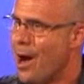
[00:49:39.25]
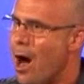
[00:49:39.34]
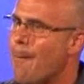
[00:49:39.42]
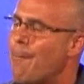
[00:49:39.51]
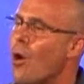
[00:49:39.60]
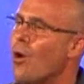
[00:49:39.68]

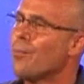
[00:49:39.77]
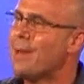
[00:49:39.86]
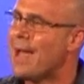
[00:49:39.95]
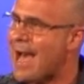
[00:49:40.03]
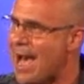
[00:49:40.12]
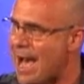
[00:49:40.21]
upon
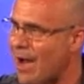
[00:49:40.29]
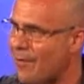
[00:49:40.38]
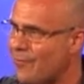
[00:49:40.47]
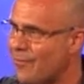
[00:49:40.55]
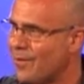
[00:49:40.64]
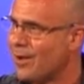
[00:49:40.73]

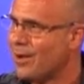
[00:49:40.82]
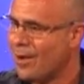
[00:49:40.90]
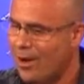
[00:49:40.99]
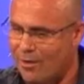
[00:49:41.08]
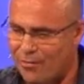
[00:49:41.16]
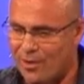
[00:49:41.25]
behalf
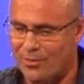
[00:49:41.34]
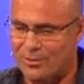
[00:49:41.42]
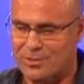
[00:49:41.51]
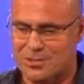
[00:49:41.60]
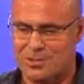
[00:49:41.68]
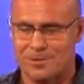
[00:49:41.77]
of
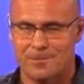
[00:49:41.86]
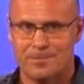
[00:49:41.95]
others.